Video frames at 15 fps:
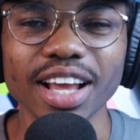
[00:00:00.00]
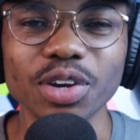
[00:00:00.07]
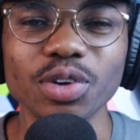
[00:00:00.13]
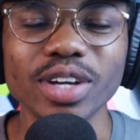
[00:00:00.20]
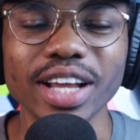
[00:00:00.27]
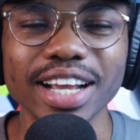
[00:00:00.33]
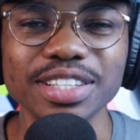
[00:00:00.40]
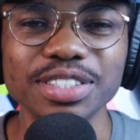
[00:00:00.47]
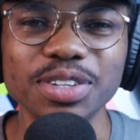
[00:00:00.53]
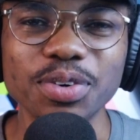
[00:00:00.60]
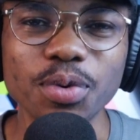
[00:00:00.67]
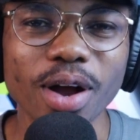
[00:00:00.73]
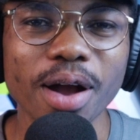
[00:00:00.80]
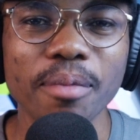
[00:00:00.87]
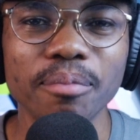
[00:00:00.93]
Hello guys, you're
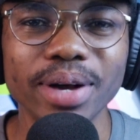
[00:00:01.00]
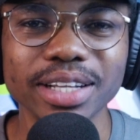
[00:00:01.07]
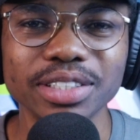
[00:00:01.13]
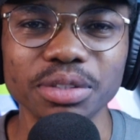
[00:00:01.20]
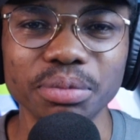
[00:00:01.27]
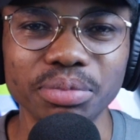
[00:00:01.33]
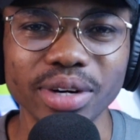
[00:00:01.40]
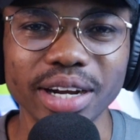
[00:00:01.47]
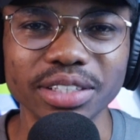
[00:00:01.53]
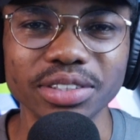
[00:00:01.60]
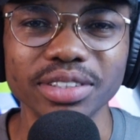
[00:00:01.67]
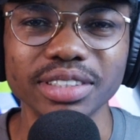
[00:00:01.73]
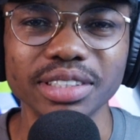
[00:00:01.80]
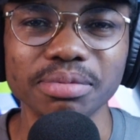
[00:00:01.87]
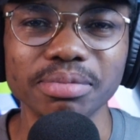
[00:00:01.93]
welcome back to Brand
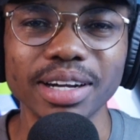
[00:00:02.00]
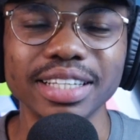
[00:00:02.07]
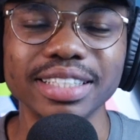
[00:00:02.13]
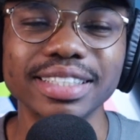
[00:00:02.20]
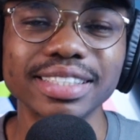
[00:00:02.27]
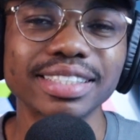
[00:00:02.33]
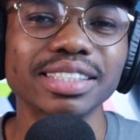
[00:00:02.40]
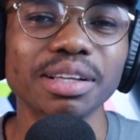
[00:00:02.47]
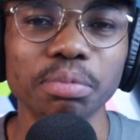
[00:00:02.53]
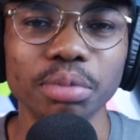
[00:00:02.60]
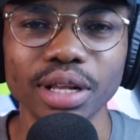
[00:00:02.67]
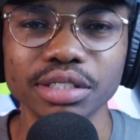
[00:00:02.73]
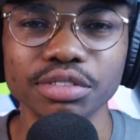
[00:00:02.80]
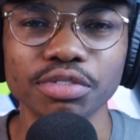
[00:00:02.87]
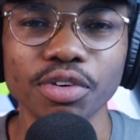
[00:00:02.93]
On Demand. This is a
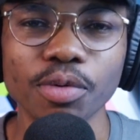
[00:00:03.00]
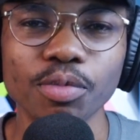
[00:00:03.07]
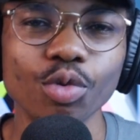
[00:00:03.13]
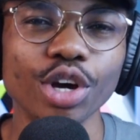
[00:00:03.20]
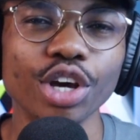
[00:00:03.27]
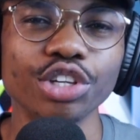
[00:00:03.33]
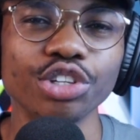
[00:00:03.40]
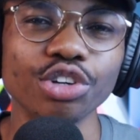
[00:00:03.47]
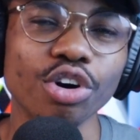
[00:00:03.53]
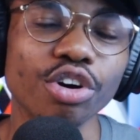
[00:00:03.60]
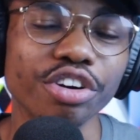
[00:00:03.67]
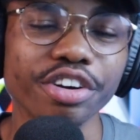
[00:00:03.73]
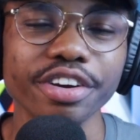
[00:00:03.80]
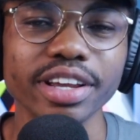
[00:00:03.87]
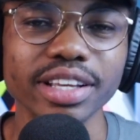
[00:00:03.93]
platform where young
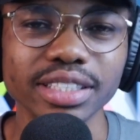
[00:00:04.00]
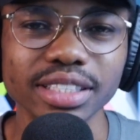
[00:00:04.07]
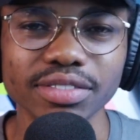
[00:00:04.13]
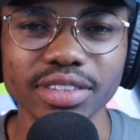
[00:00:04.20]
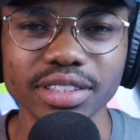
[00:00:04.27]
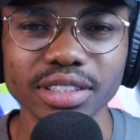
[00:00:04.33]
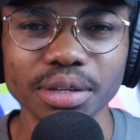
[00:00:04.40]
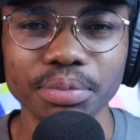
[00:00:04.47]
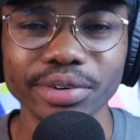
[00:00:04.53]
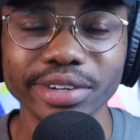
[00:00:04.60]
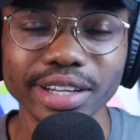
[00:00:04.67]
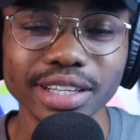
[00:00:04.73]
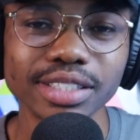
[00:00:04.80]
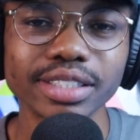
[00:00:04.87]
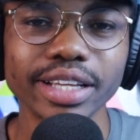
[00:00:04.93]
creative
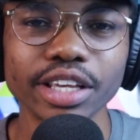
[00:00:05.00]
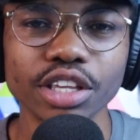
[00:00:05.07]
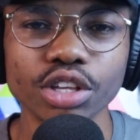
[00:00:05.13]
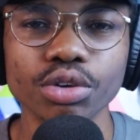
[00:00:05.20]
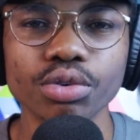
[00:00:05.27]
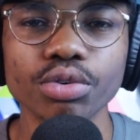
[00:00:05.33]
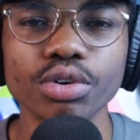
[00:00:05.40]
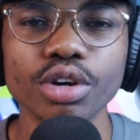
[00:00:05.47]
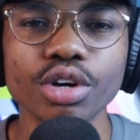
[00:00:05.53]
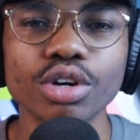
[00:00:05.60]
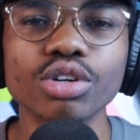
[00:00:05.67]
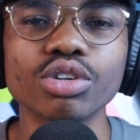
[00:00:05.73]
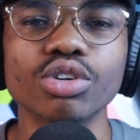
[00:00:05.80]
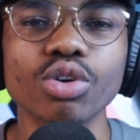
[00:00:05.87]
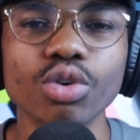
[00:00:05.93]
entrepreneurs like you
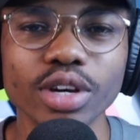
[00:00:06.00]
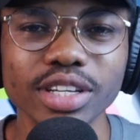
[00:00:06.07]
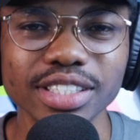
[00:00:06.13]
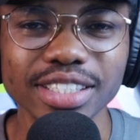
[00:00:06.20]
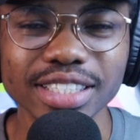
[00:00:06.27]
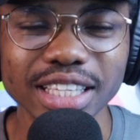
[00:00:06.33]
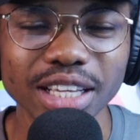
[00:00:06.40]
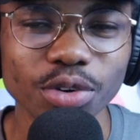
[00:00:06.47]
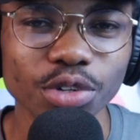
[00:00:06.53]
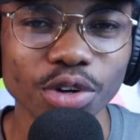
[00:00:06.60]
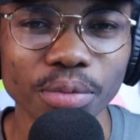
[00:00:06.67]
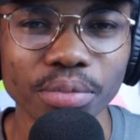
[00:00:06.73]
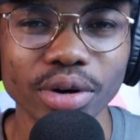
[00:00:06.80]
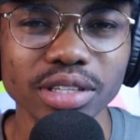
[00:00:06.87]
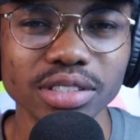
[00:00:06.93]
grow and scale
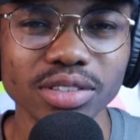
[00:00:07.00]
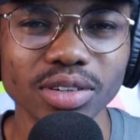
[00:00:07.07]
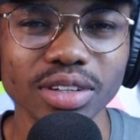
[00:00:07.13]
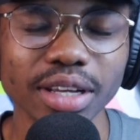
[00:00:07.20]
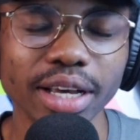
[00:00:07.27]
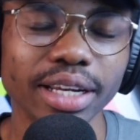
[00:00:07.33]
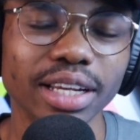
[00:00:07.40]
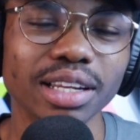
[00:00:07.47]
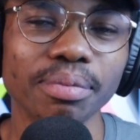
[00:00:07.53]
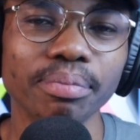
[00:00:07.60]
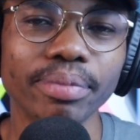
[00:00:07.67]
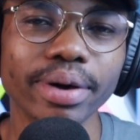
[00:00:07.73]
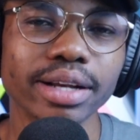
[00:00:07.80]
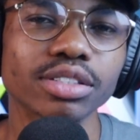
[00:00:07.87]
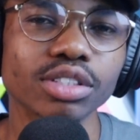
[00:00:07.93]
your brands online and
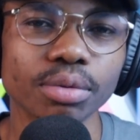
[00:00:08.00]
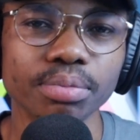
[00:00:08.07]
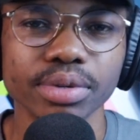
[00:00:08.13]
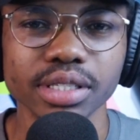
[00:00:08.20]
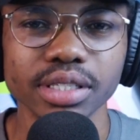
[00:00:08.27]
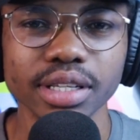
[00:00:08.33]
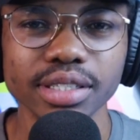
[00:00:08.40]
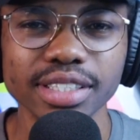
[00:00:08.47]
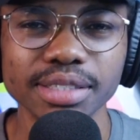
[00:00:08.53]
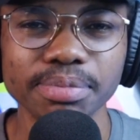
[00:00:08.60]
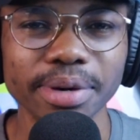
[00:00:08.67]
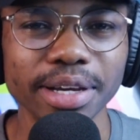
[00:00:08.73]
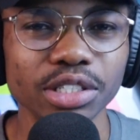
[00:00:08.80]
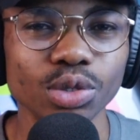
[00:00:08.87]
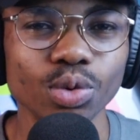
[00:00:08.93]
impact your businesses
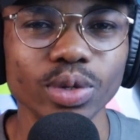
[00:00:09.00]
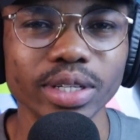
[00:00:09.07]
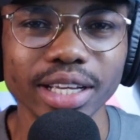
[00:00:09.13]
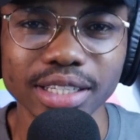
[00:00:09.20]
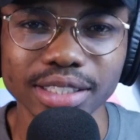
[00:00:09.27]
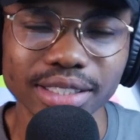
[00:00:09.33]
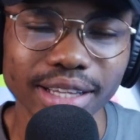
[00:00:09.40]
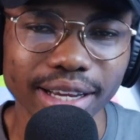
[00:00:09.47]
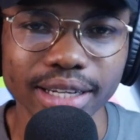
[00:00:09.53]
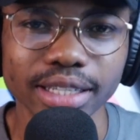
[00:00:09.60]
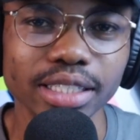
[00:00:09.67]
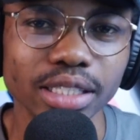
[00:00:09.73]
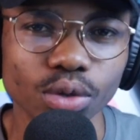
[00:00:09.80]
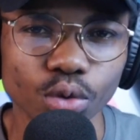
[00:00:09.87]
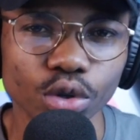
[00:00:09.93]
by doing
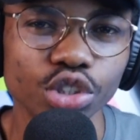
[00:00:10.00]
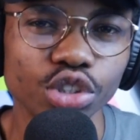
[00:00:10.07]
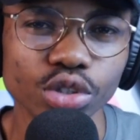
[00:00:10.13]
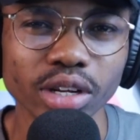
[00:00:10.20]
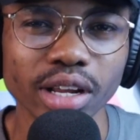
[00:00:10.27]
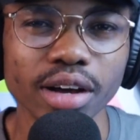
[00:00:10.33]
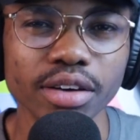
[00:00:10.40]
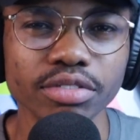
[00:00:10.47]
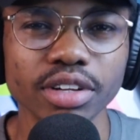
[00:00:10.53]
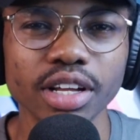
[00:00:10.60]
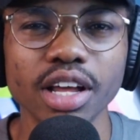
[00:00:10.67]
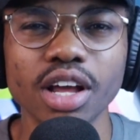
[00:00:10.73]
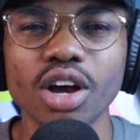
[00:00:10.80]
exactly what you love.